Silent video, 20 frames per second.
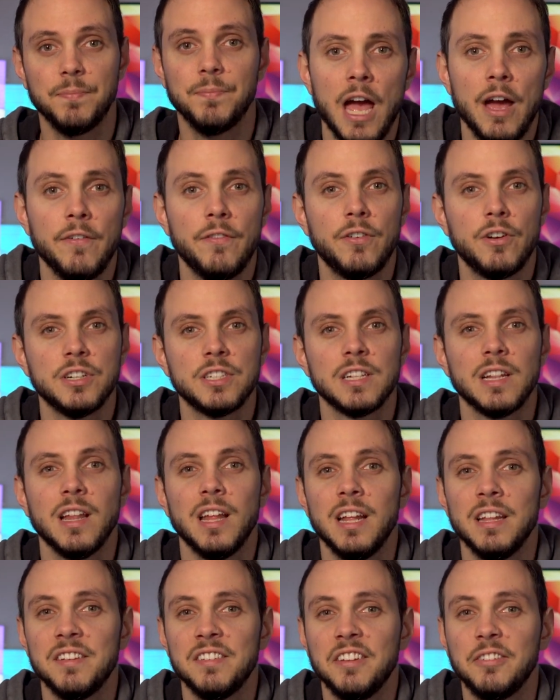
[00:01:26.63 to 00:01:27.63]
At first
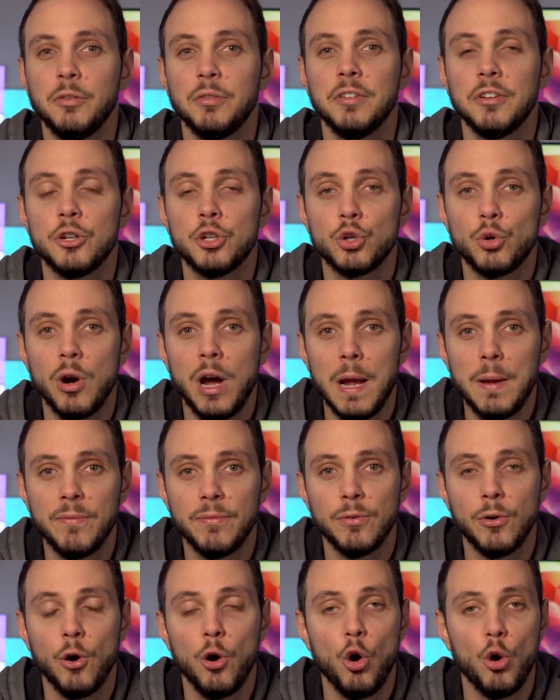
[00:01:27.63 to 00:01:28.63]
glance, this was a triumph
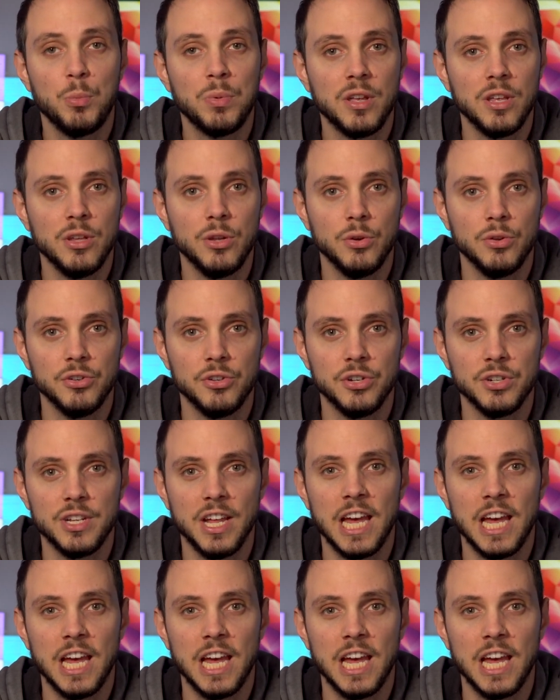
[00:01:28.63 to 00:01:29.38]
for HomeKit users,